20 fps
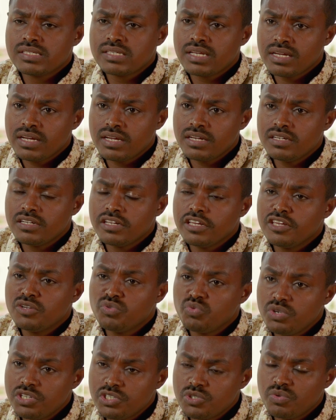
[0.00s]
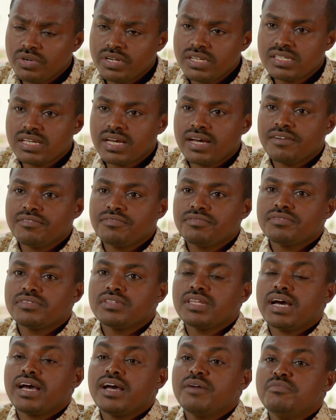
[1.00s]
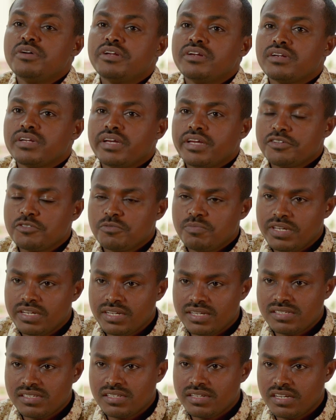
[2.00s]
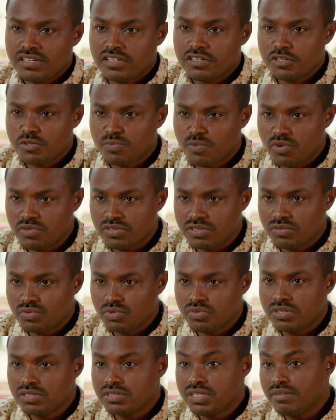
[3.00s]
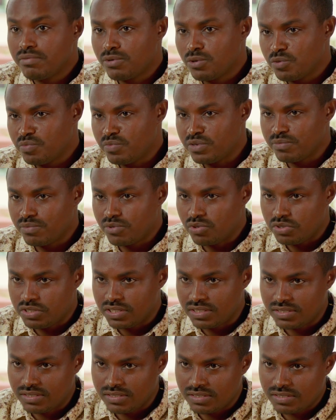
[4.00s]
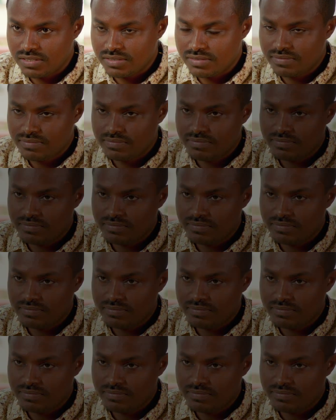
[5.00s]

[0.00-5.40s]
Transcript: Second, in which ways have the Hamar experienced and responded to these development projects?